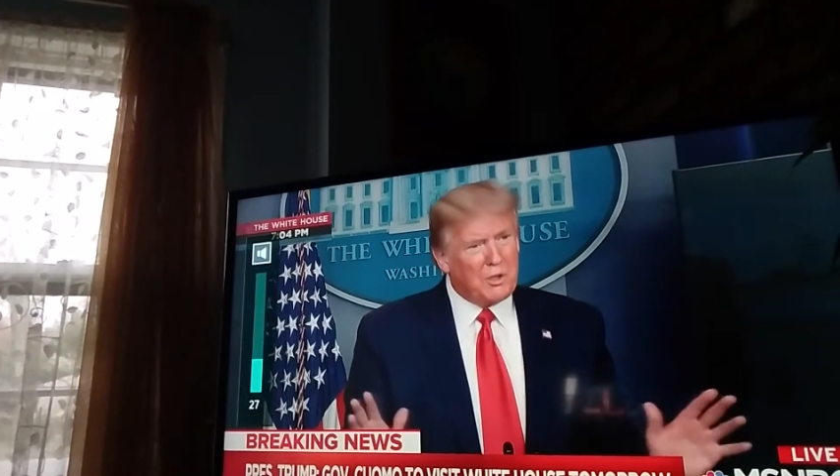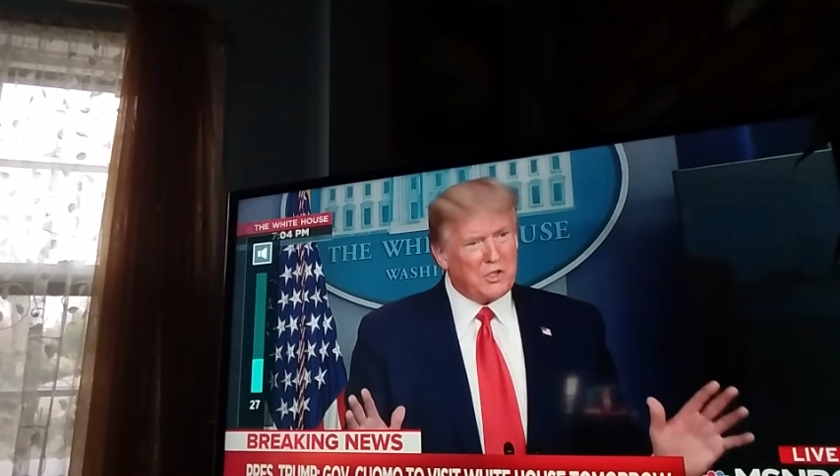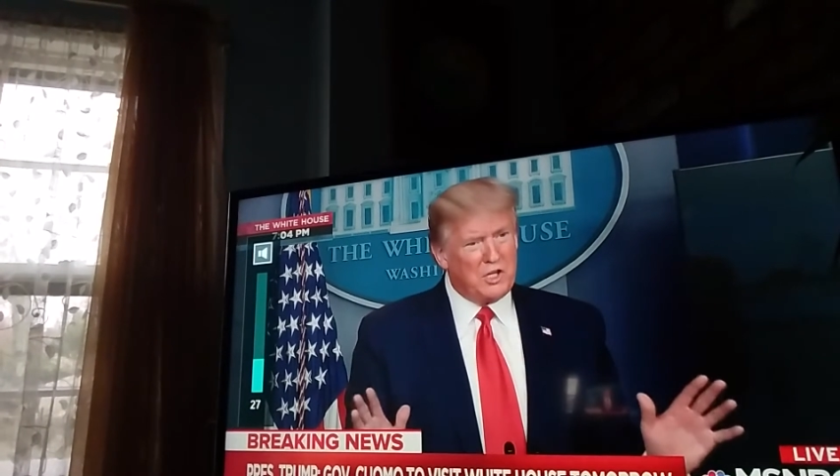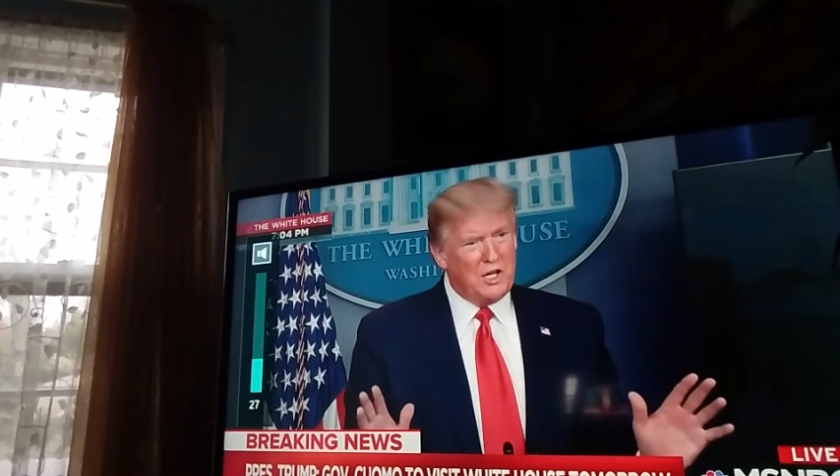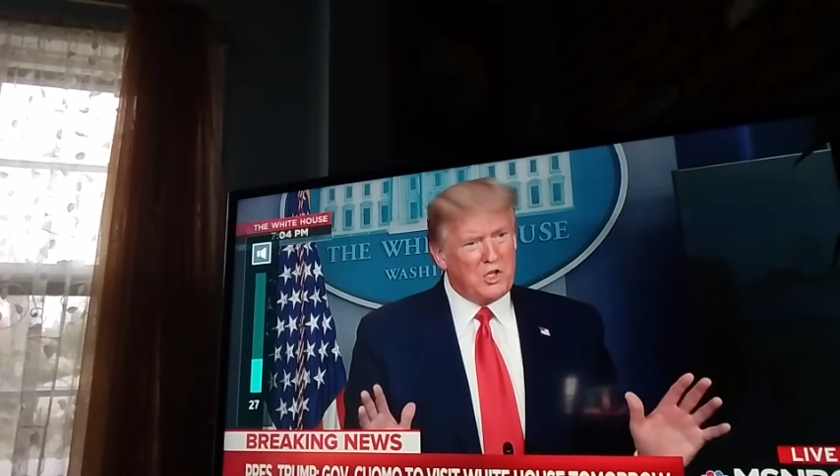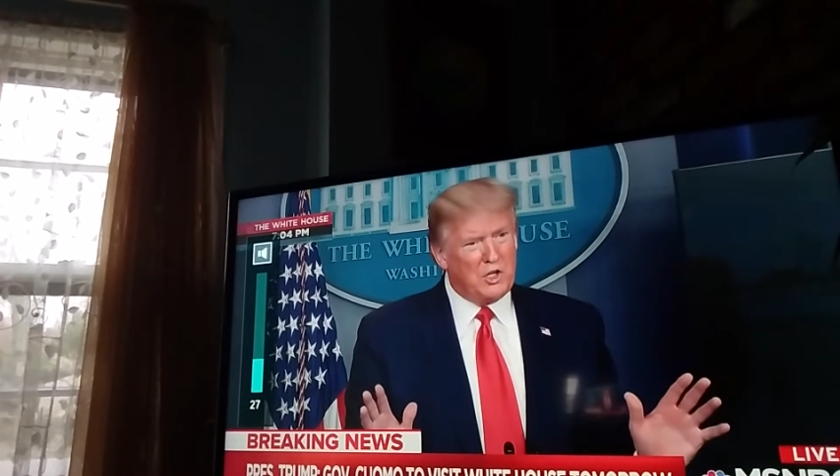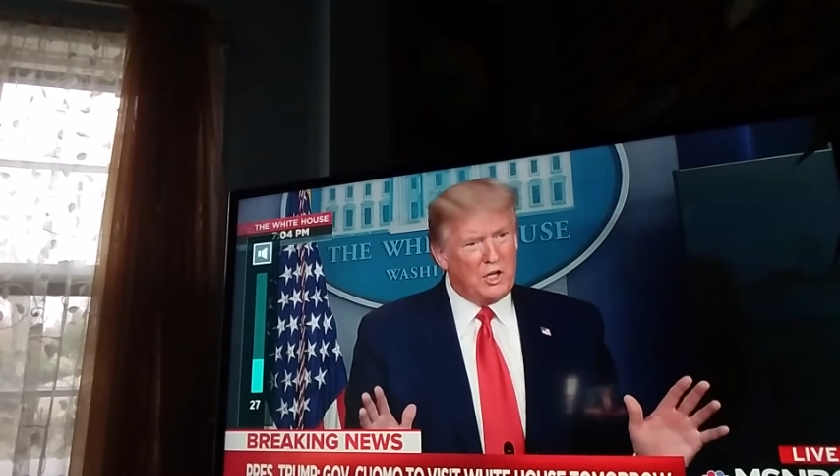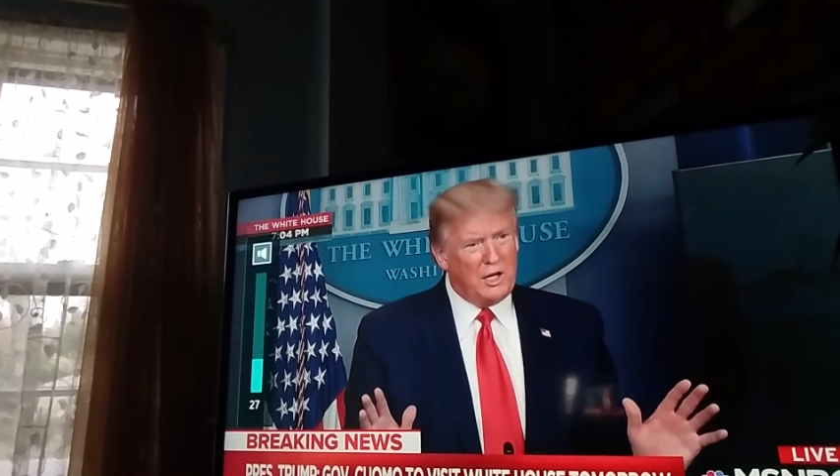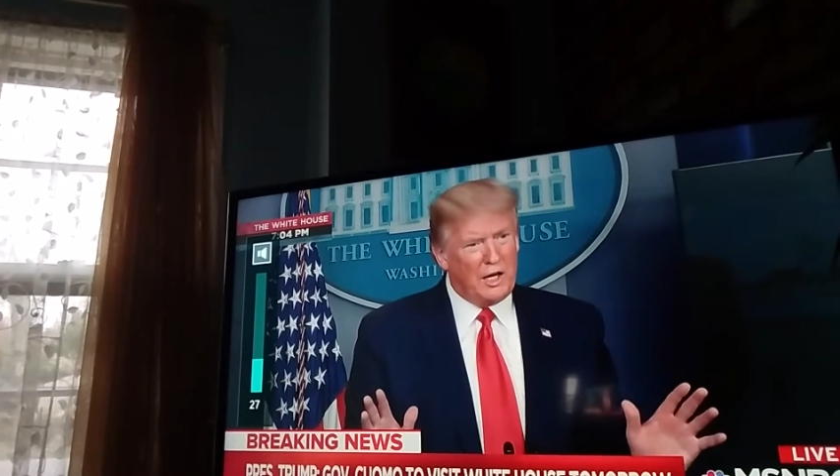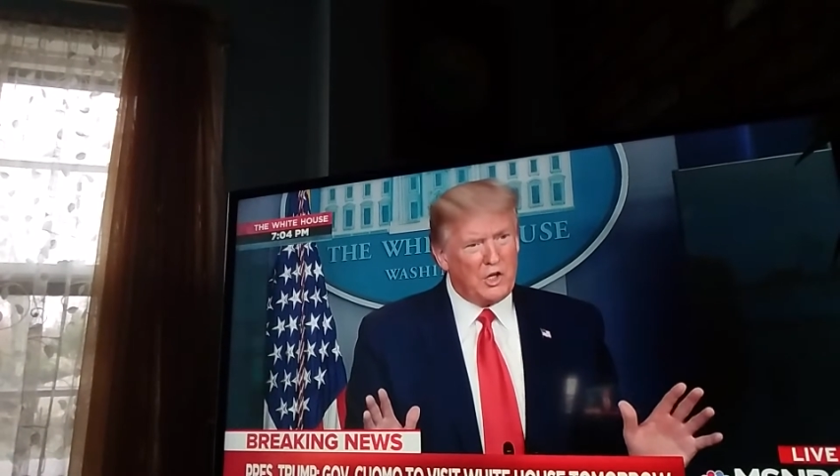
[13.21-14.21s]
the
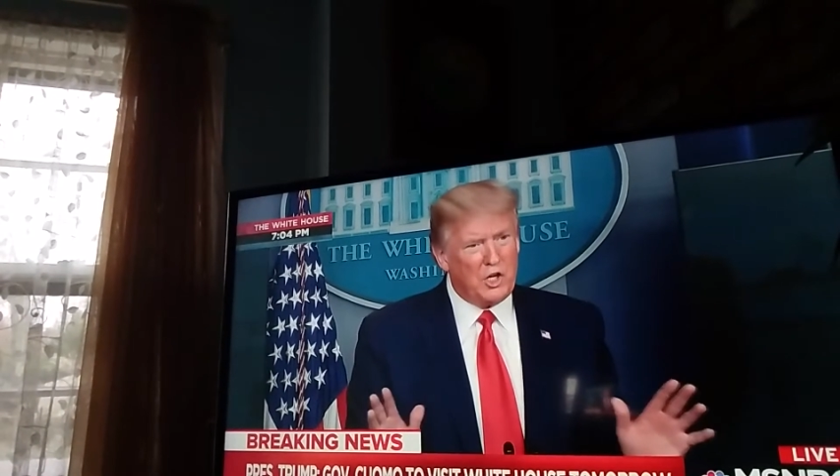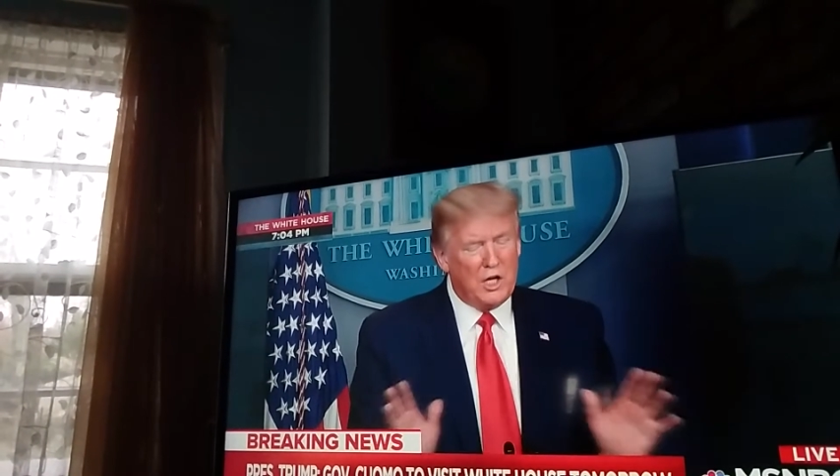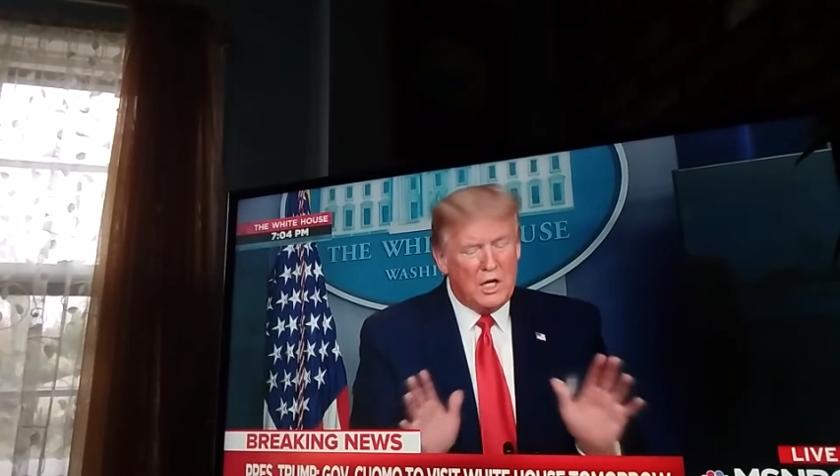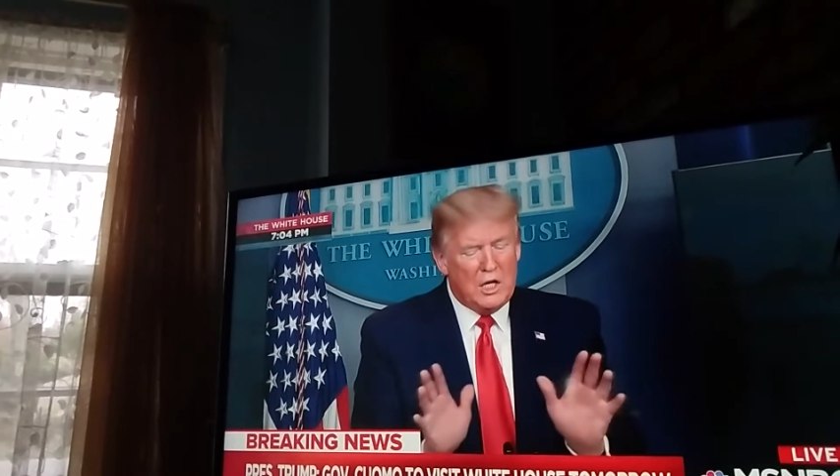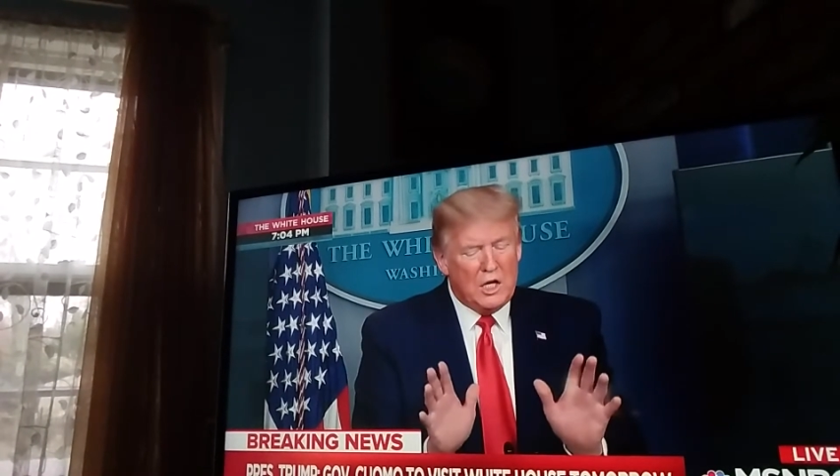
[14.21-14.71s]
presidential election.